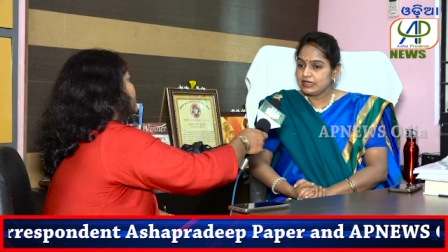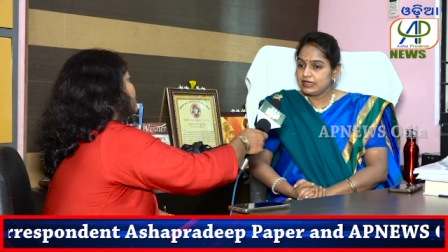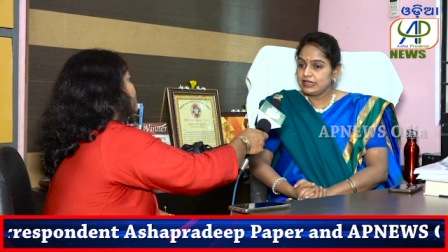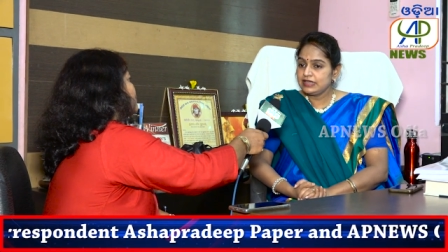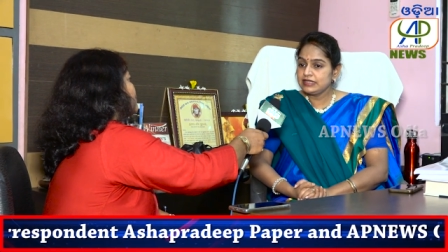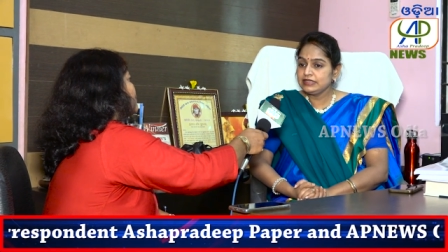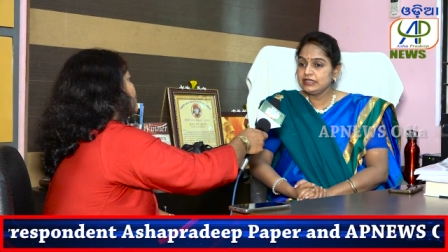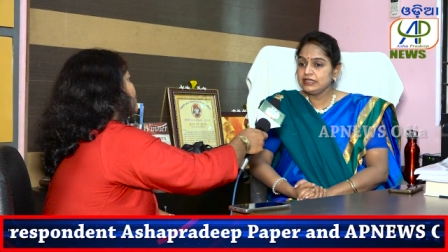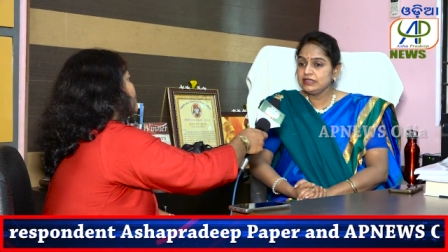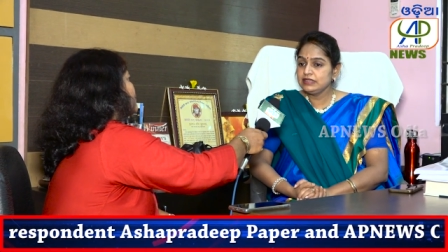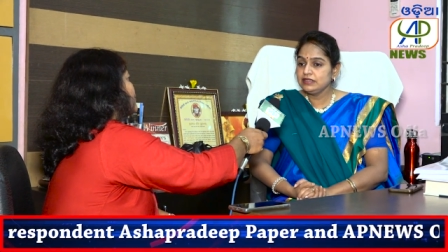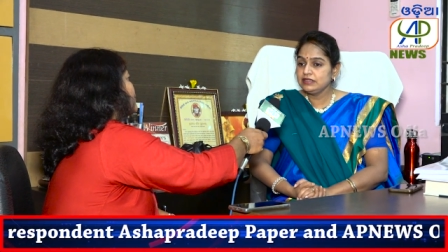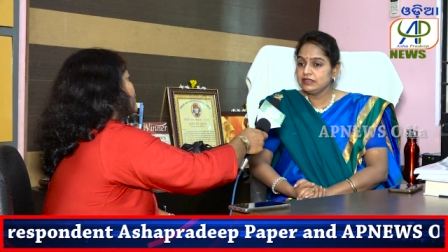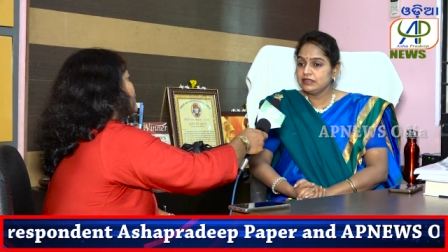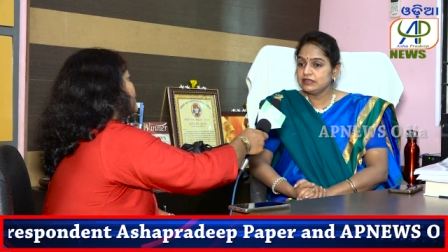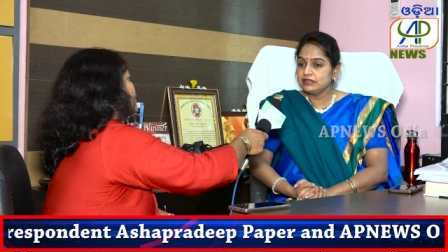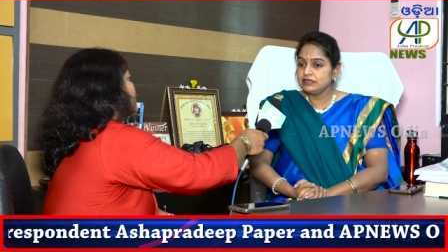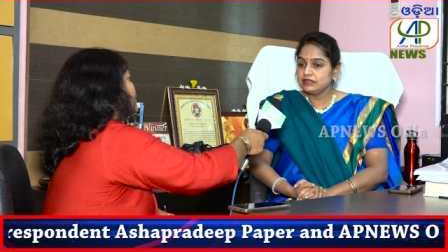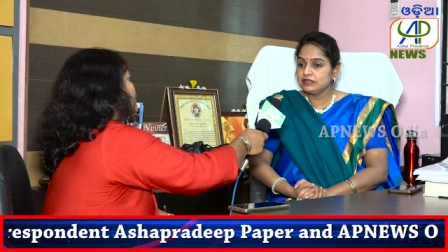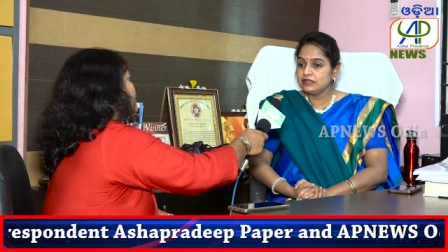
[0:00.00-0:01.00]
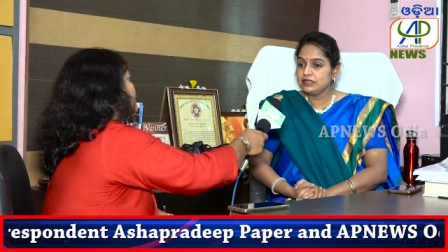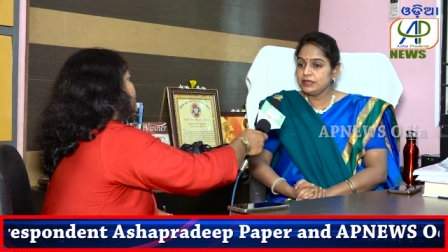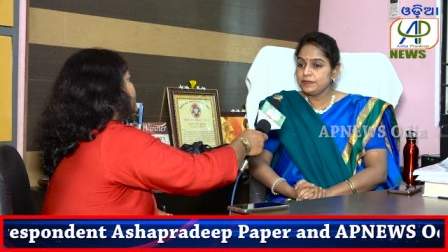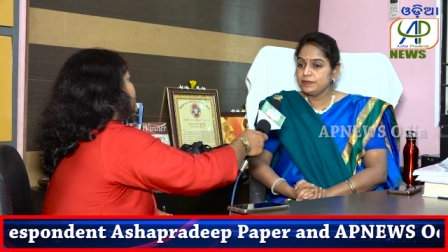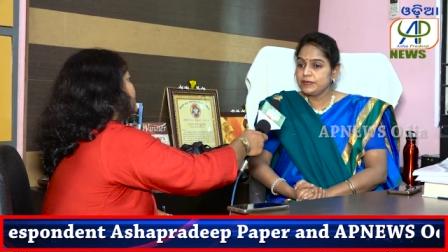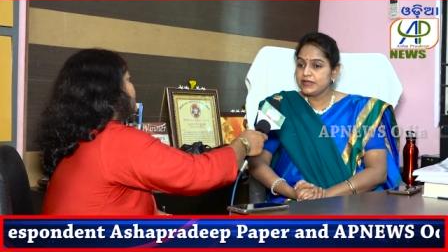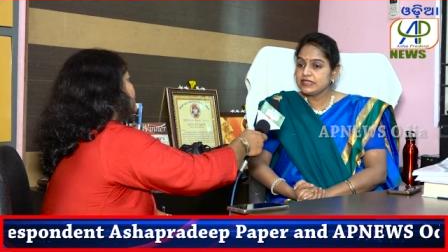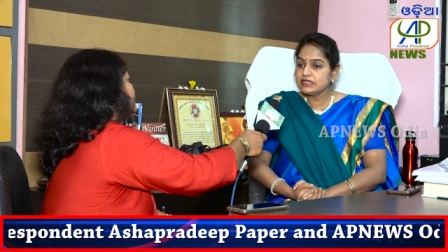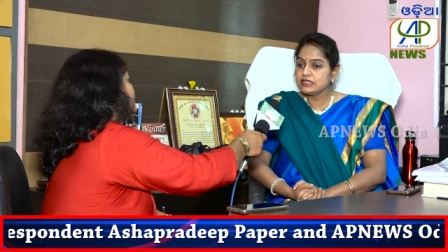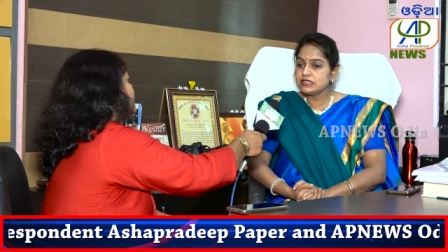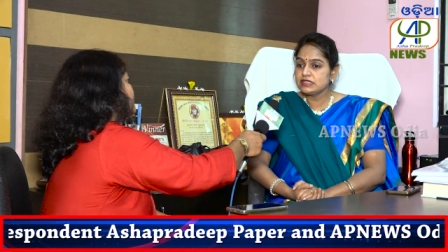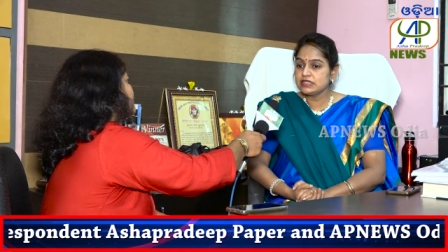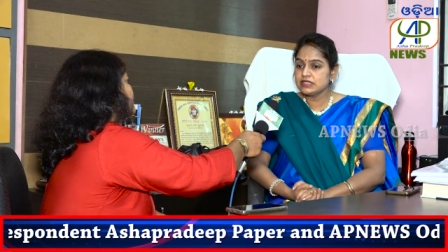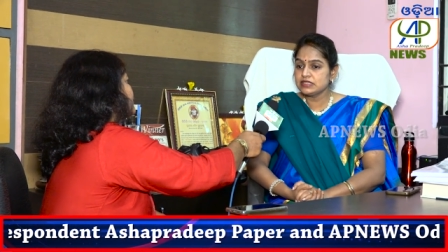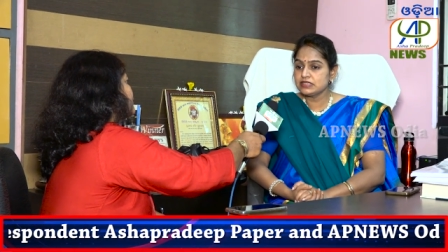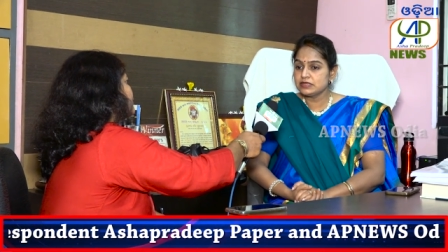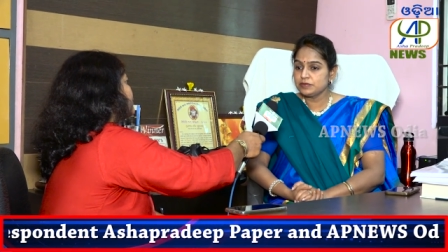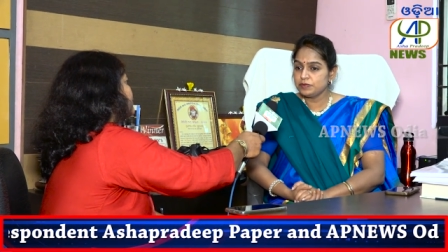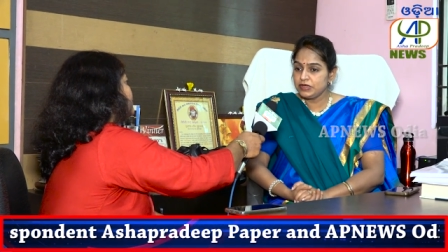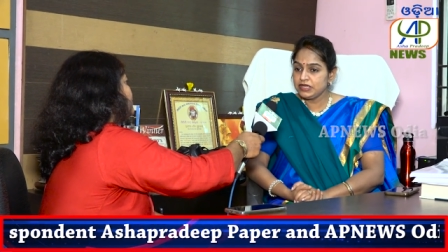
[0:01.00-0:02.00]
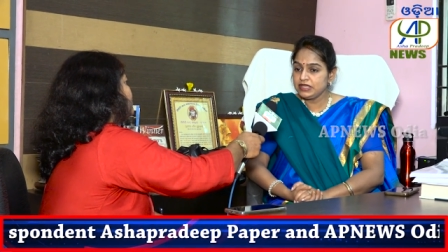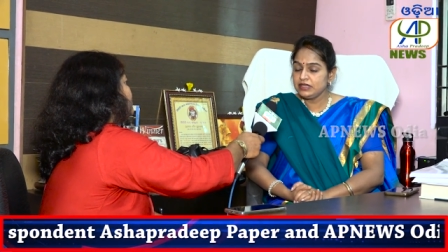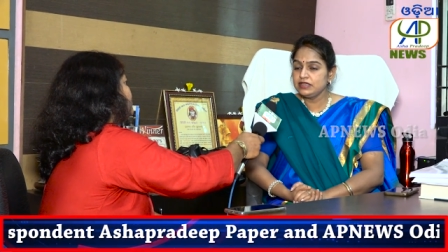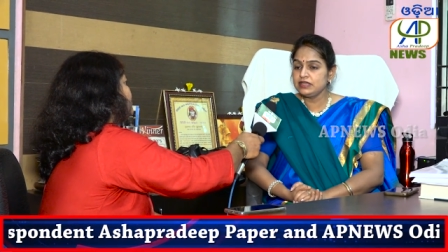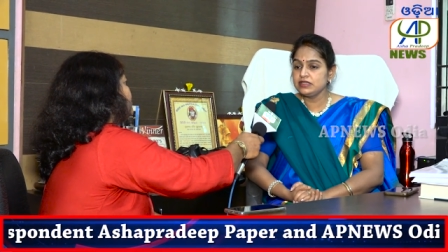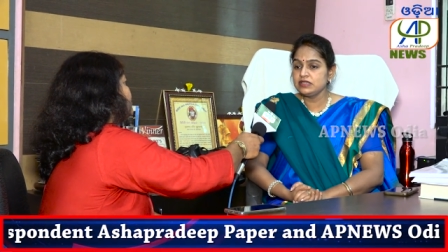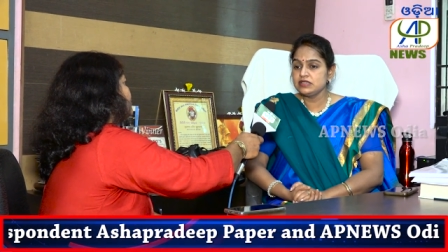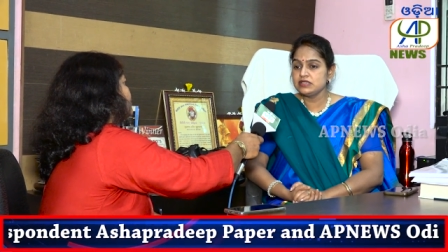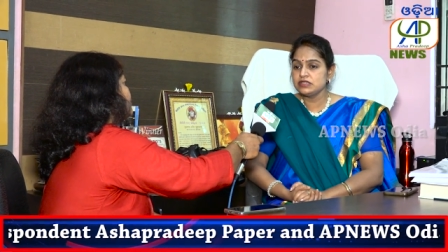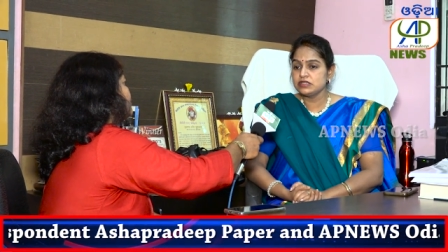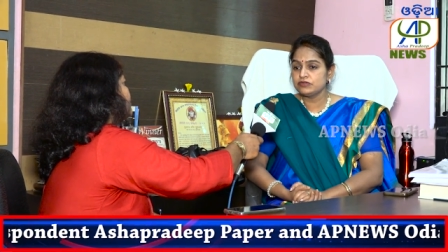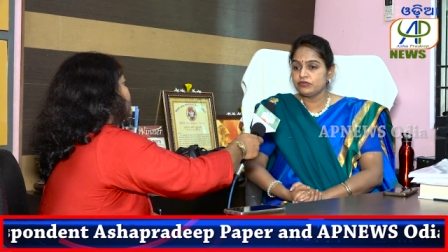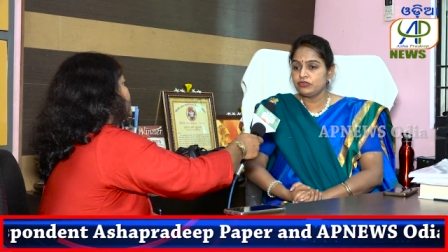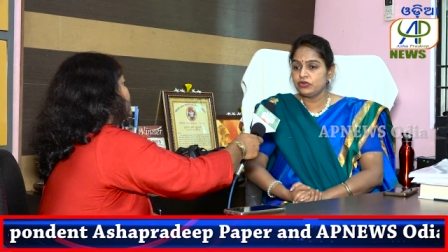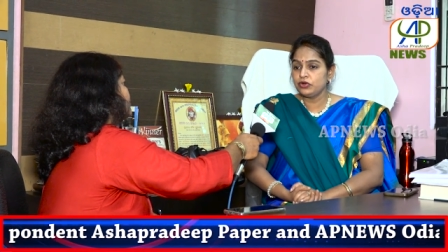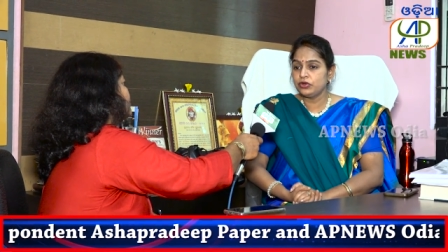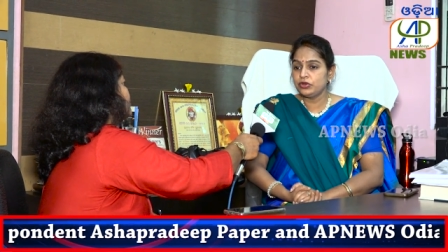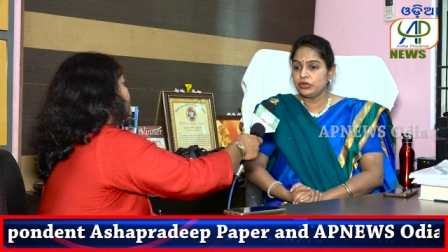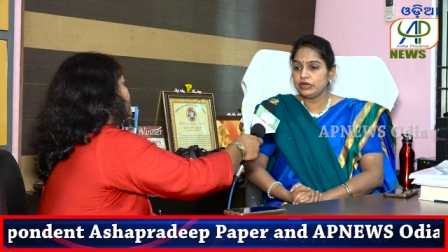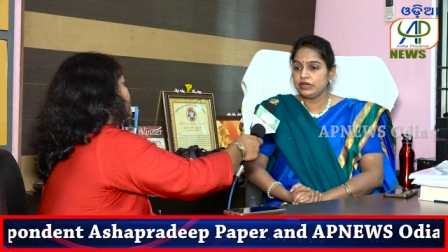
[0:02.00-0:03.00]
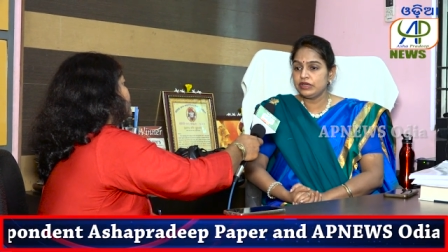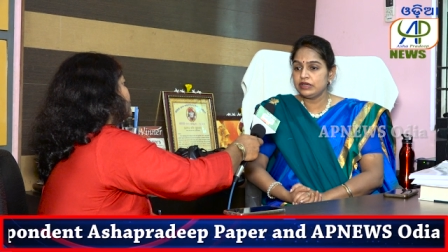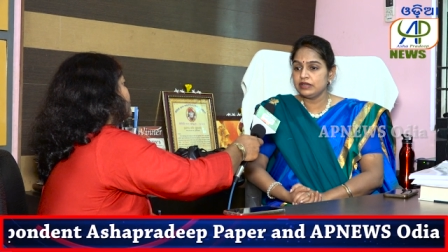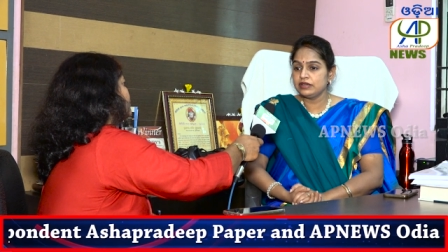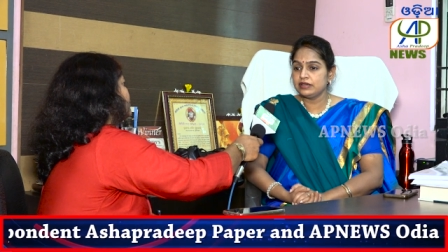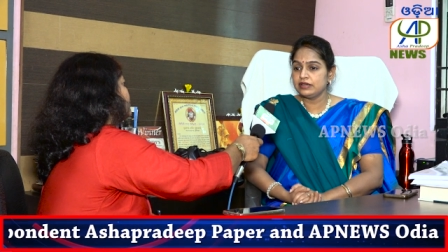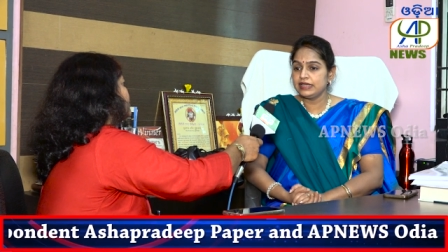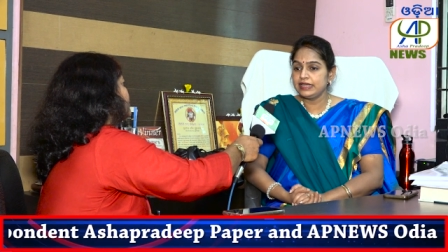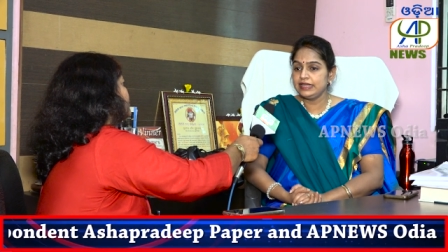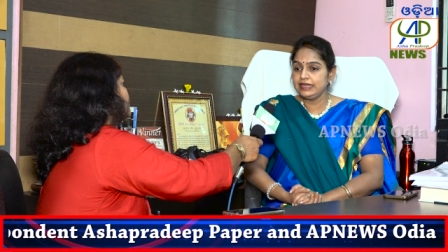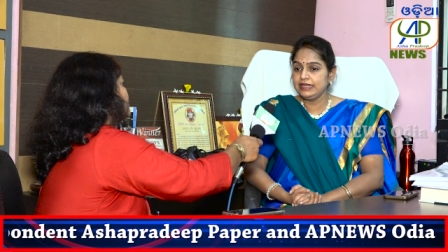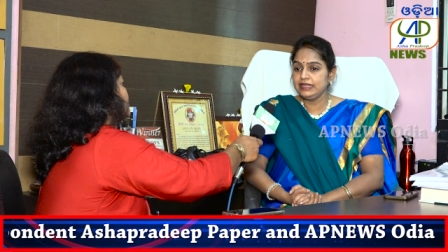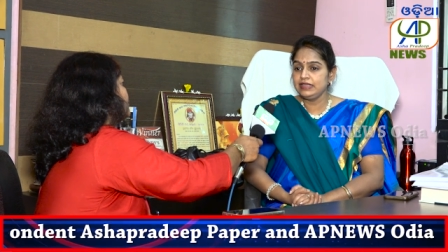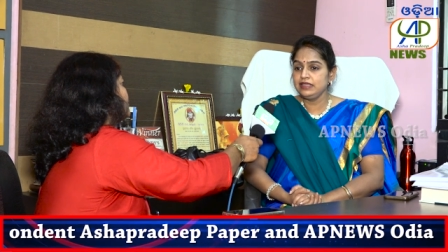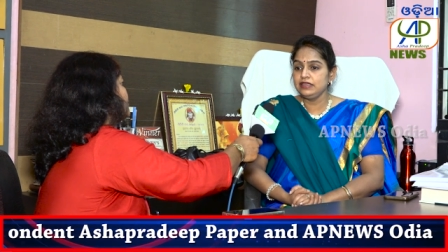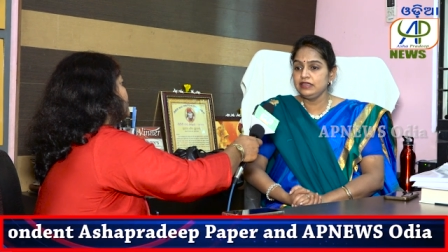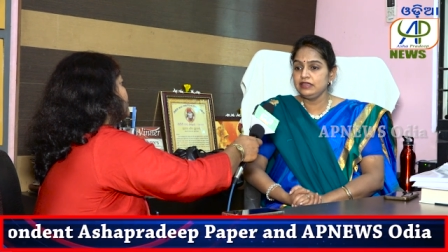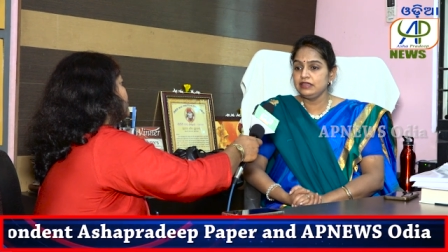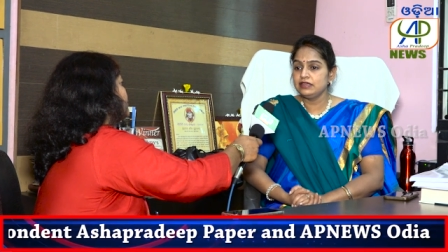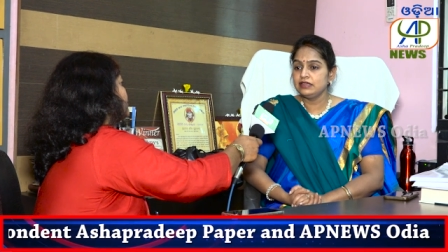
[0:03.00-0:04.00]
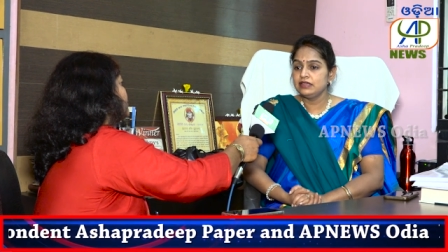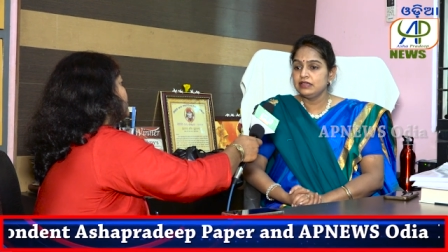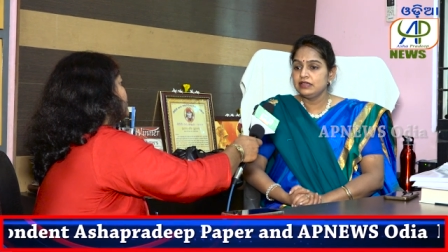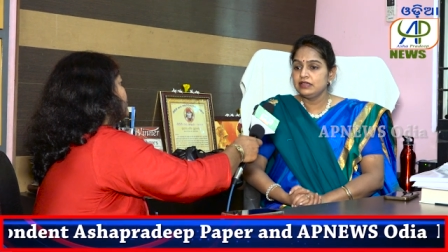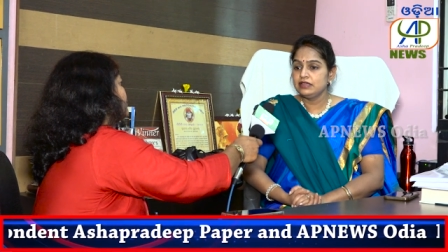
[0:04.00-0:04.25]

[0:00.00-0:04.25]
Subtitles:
I think the best experience for any